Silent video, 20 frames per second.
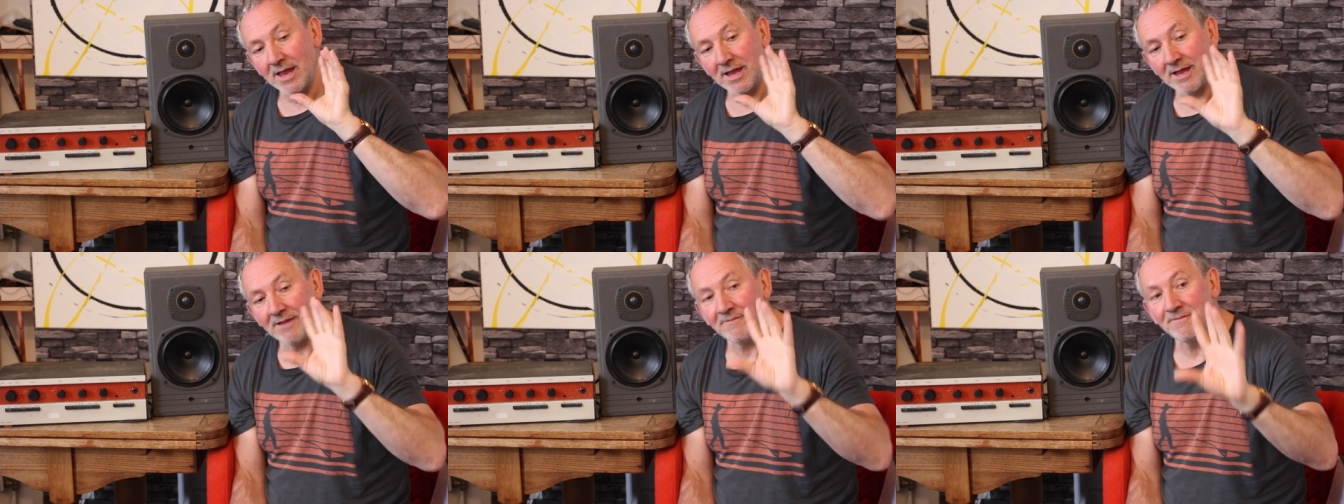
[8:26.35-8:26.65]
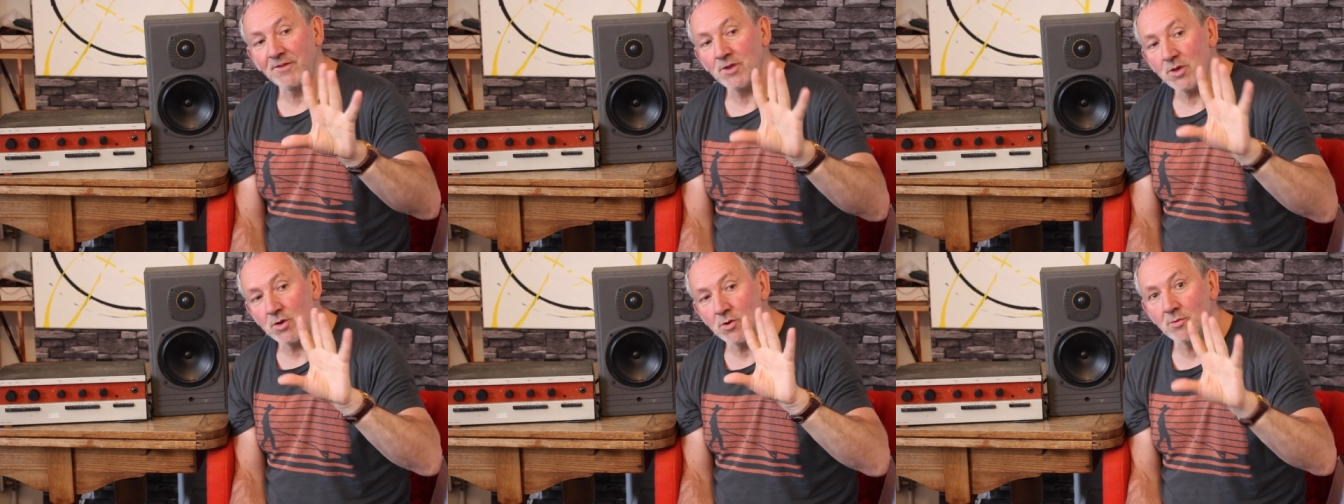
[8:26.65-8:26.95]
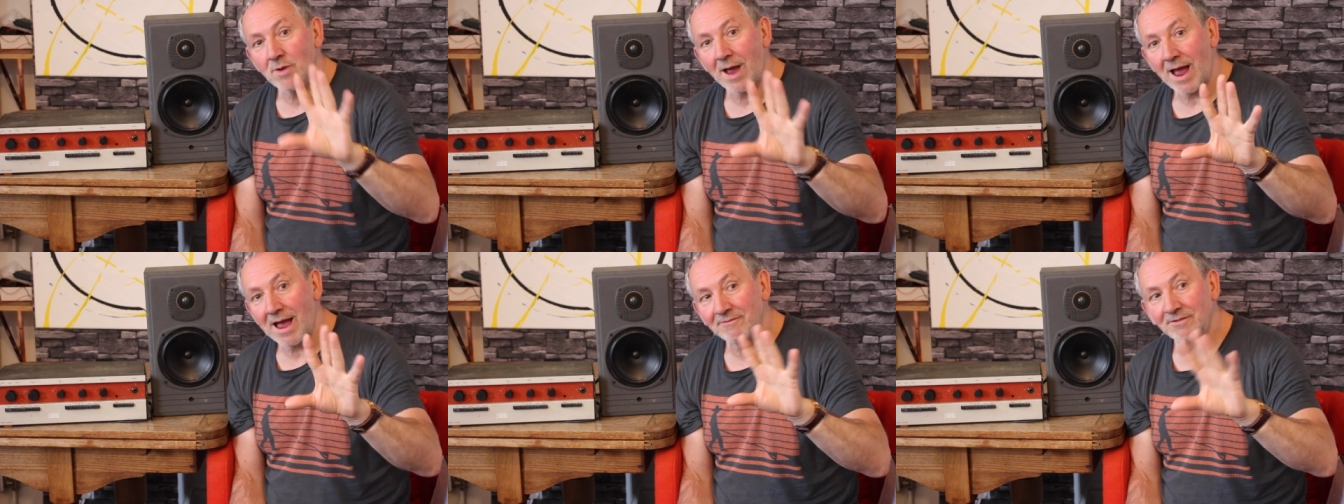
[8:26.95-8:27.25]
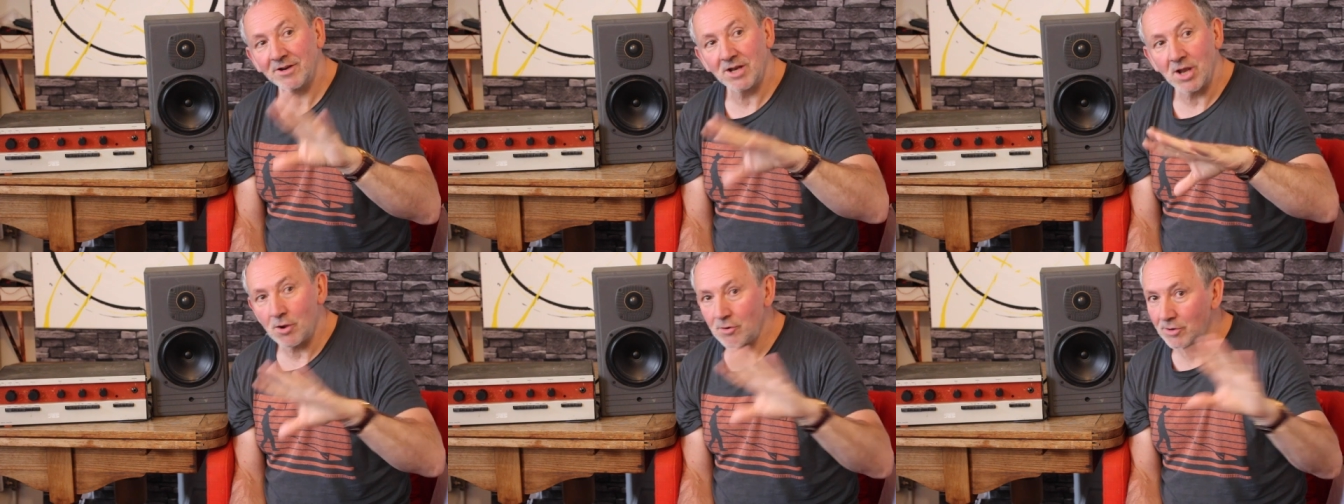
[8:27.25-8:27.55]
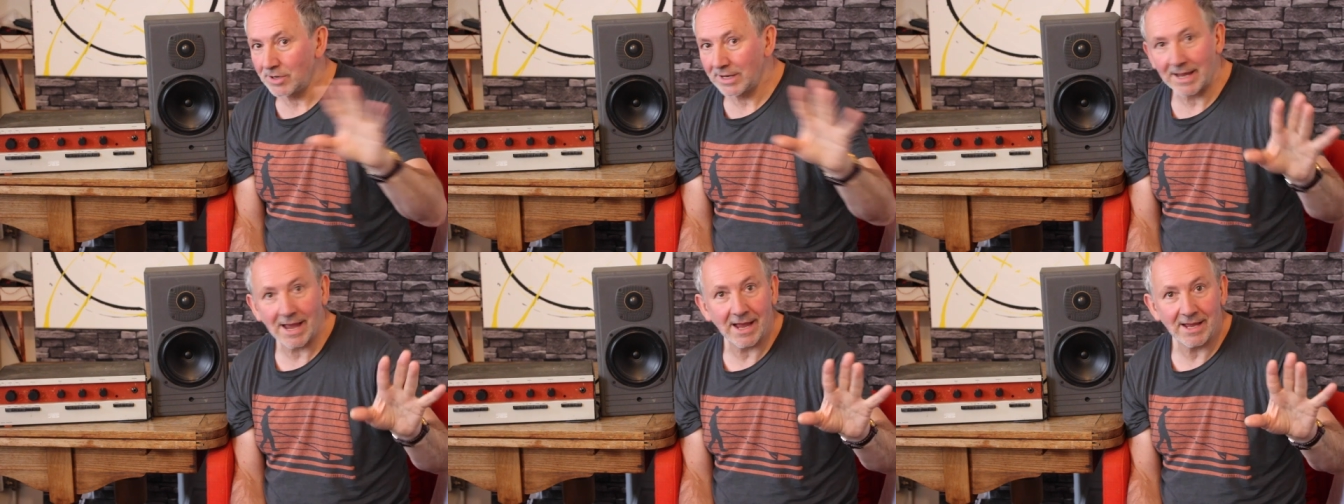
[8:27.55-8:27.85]
If you have a
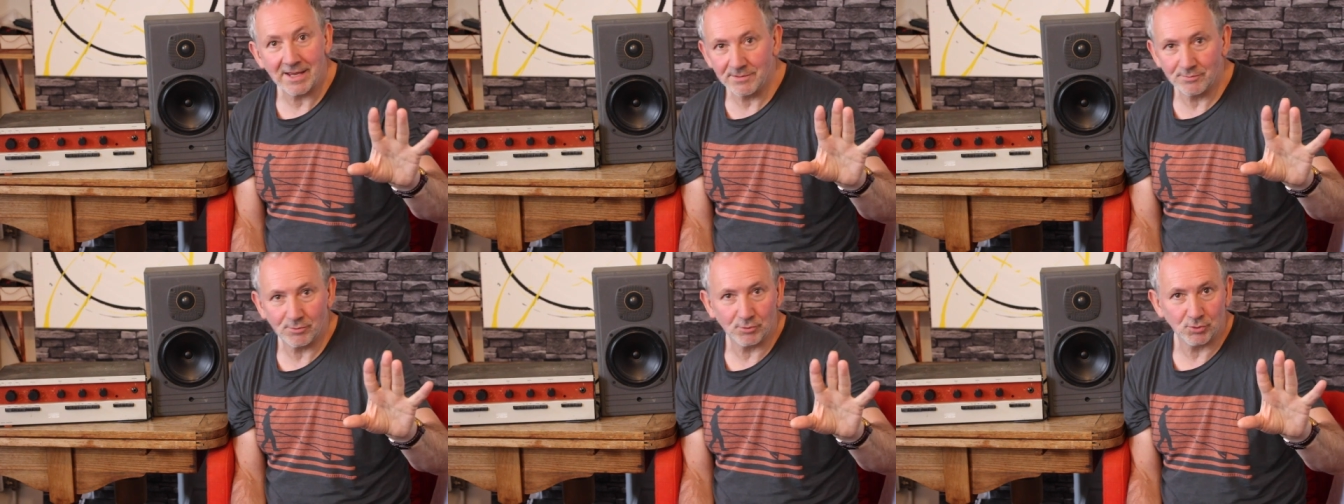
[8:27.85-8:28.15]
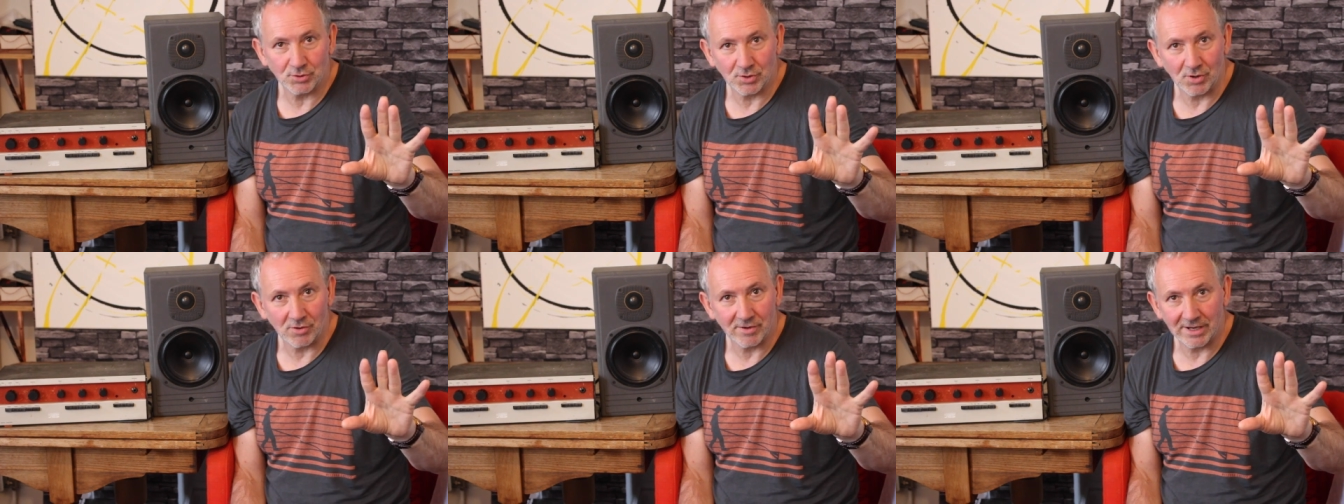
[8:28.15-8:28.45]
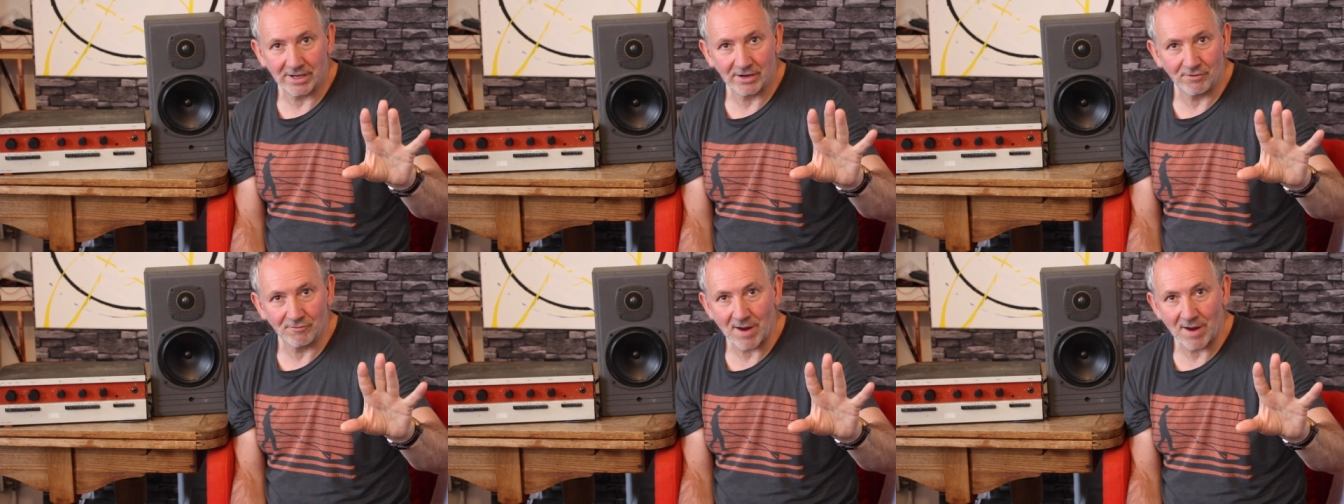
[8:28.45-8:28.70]
load of cables knocking